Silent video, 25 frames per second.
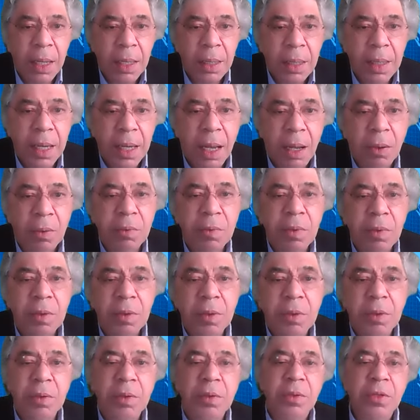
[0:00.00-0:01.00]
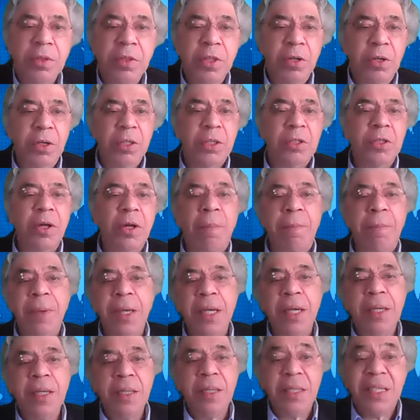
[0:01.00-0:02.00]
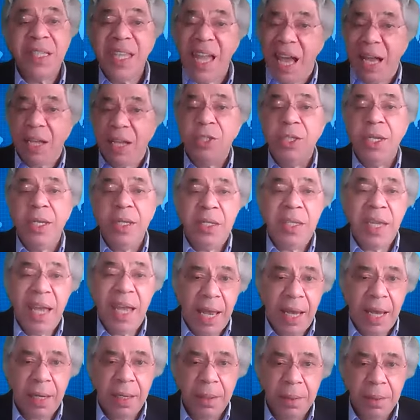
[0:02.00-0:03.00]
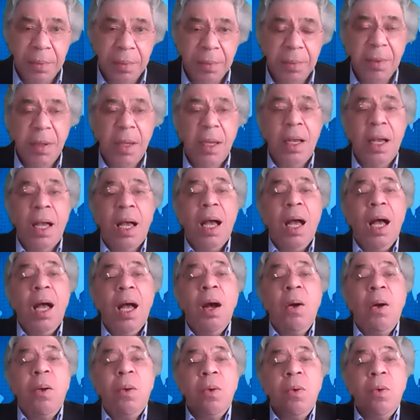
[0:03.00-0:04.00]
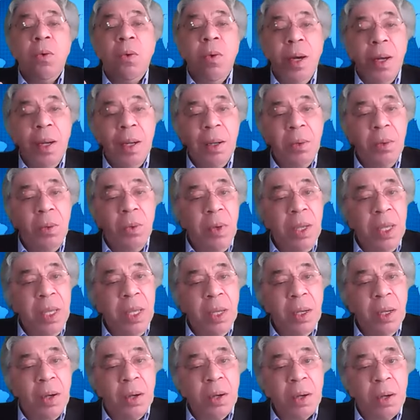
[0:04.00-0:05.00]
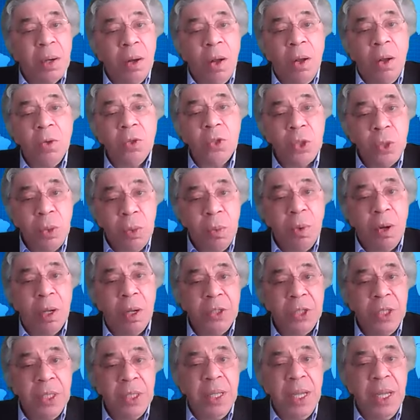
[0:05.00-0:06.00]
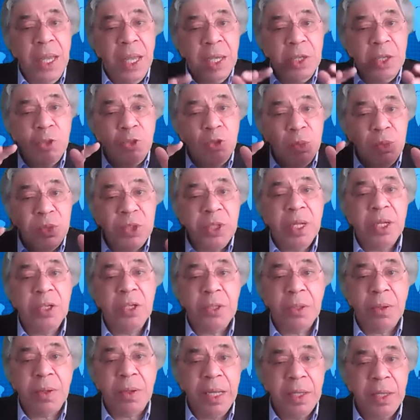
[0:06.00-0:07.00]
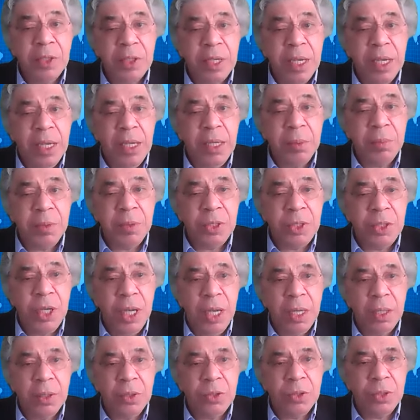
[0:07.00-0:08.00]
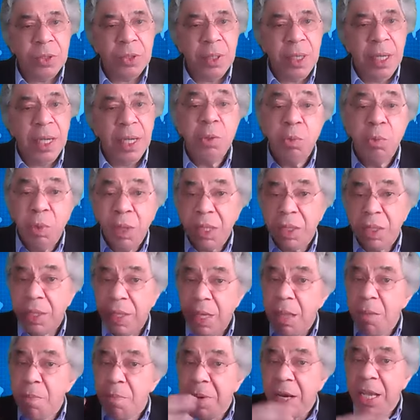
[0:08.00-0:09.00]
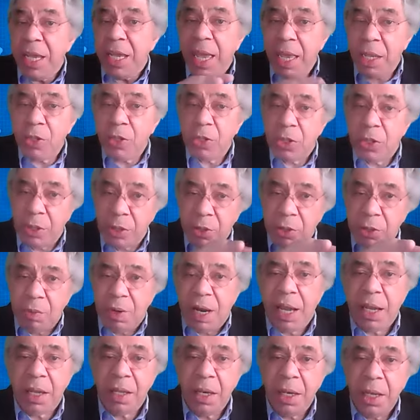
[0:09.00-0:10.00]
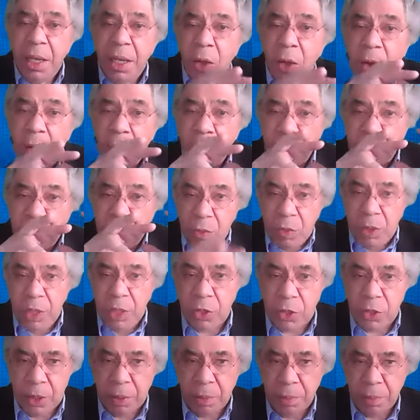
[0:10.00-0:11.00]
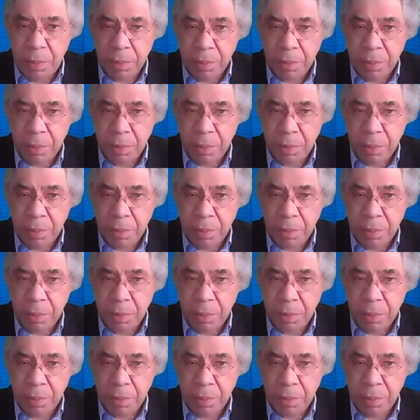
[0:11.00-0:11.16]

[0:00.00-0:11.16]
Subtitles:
Now, third topic, taxing tech, where we are also watching a substantial landscape change and with implications directly on the region.